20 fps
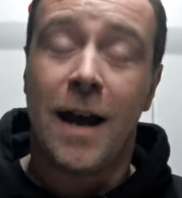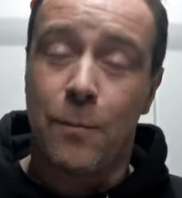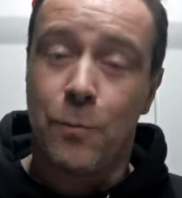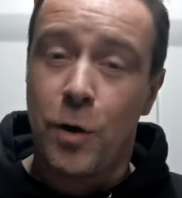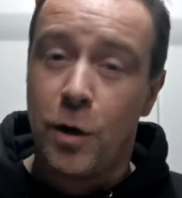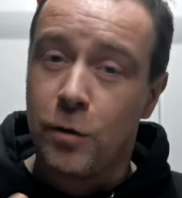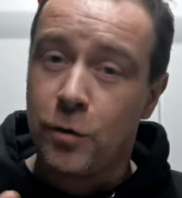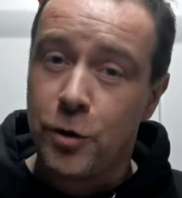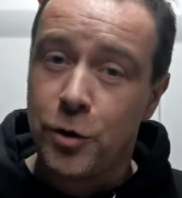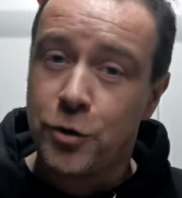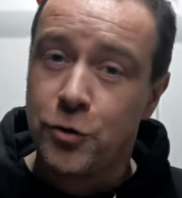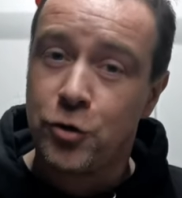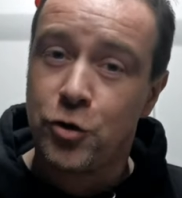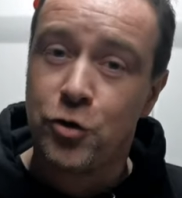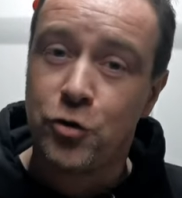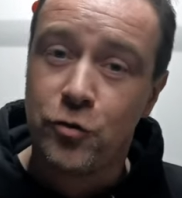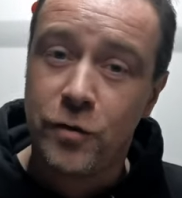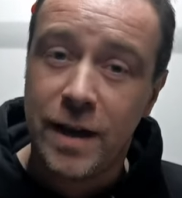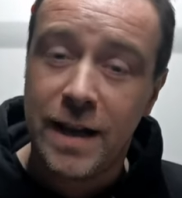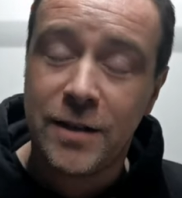I'm not going to
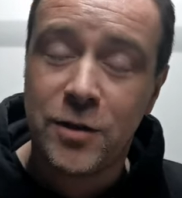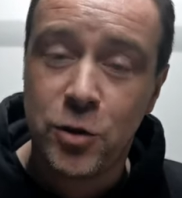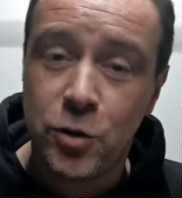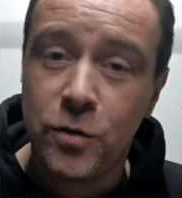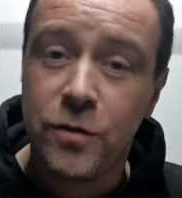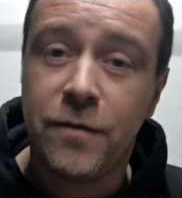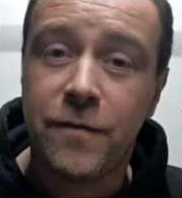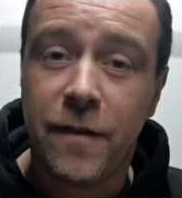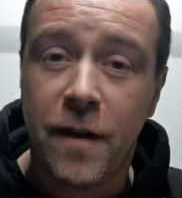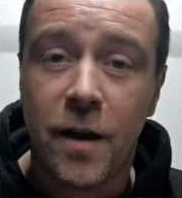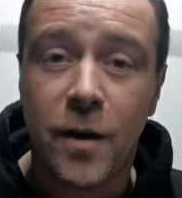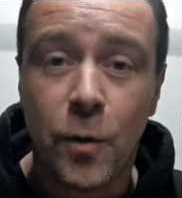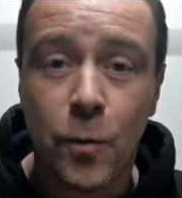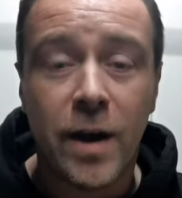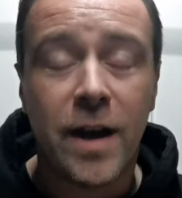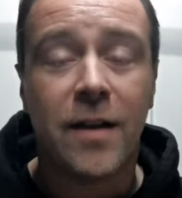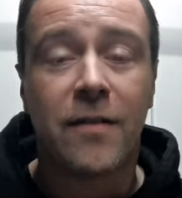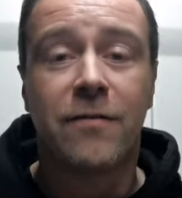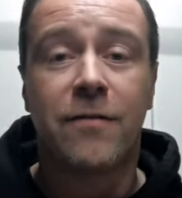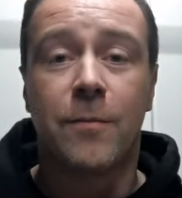stray too far
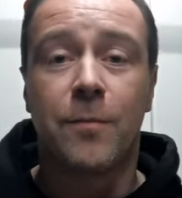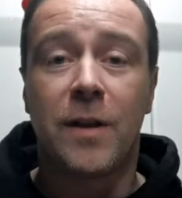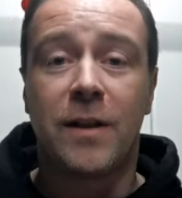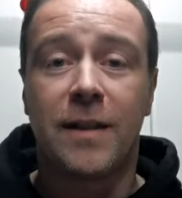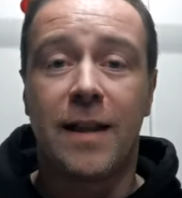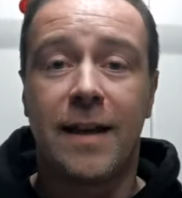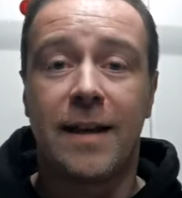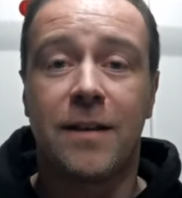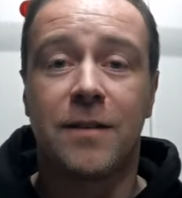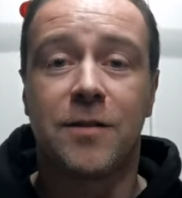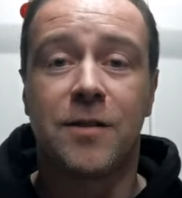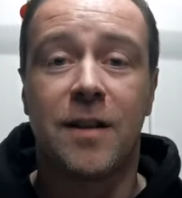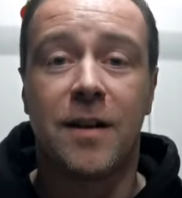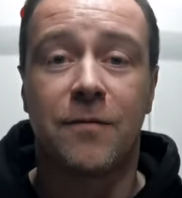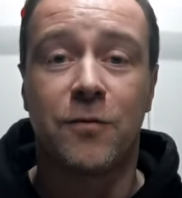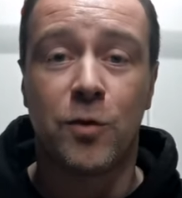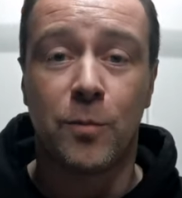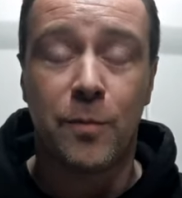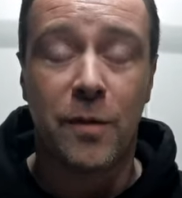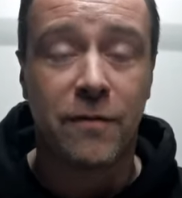away from the layouts
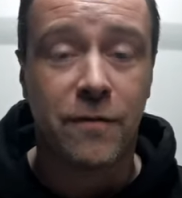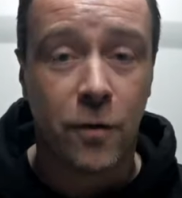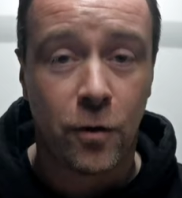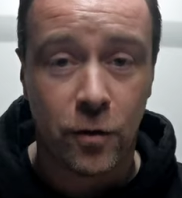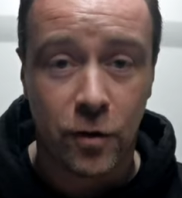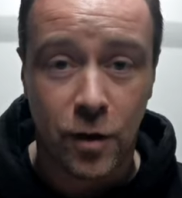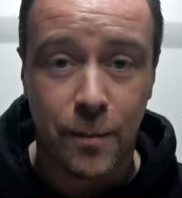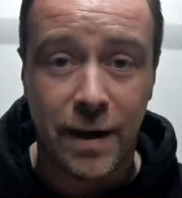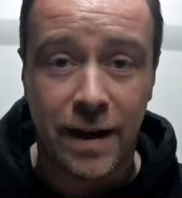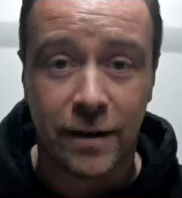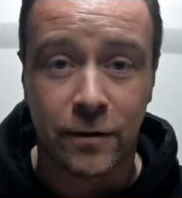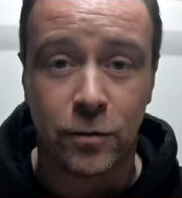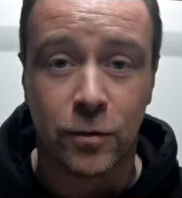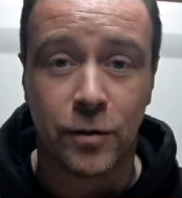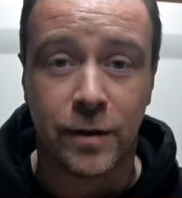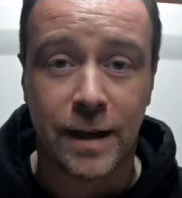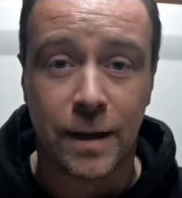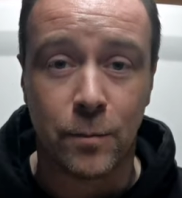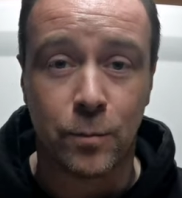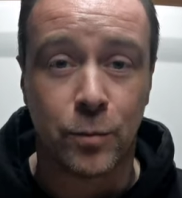that I've done before on the
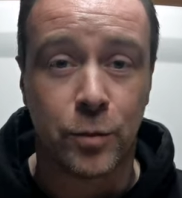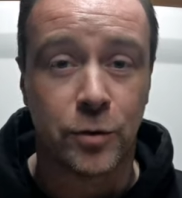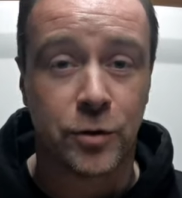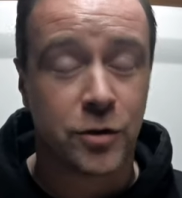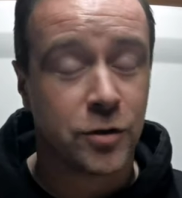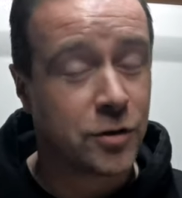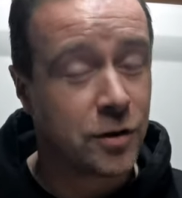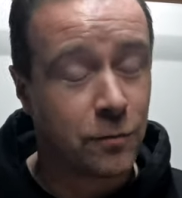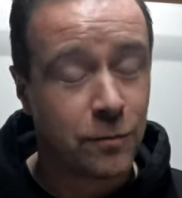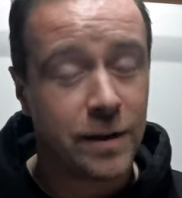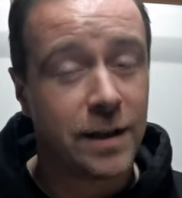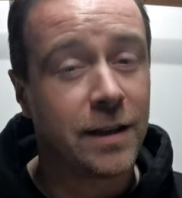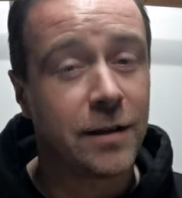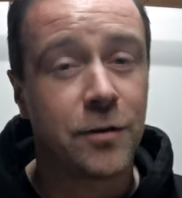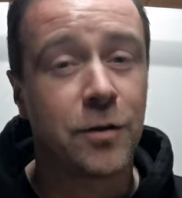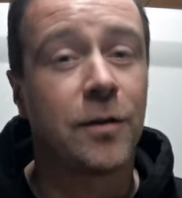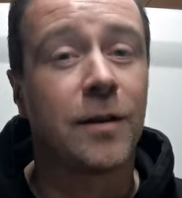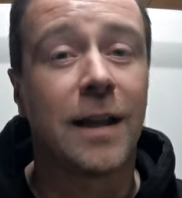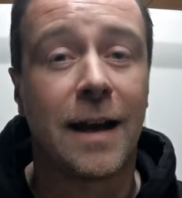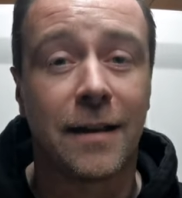micro campers because I
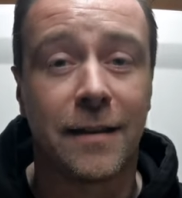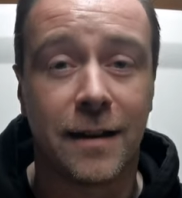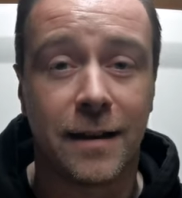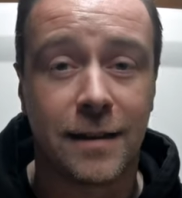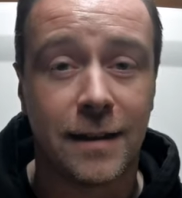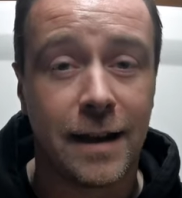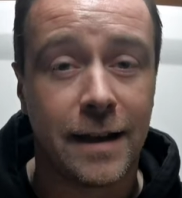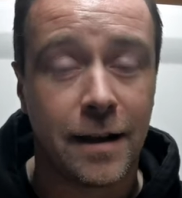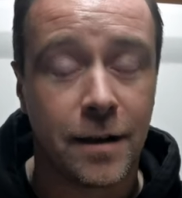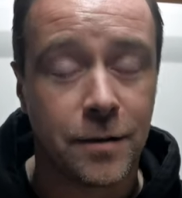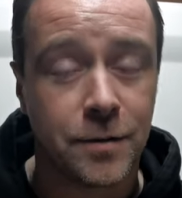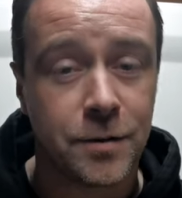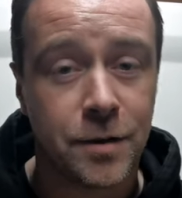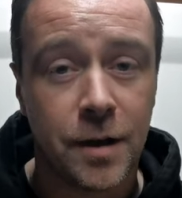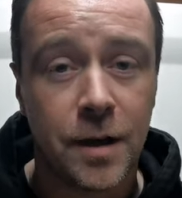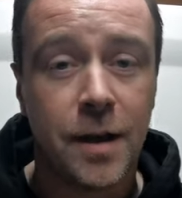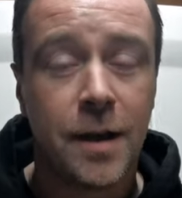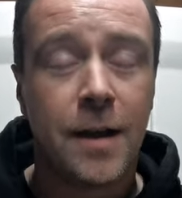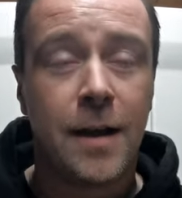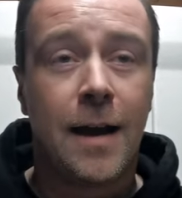really do like that layout.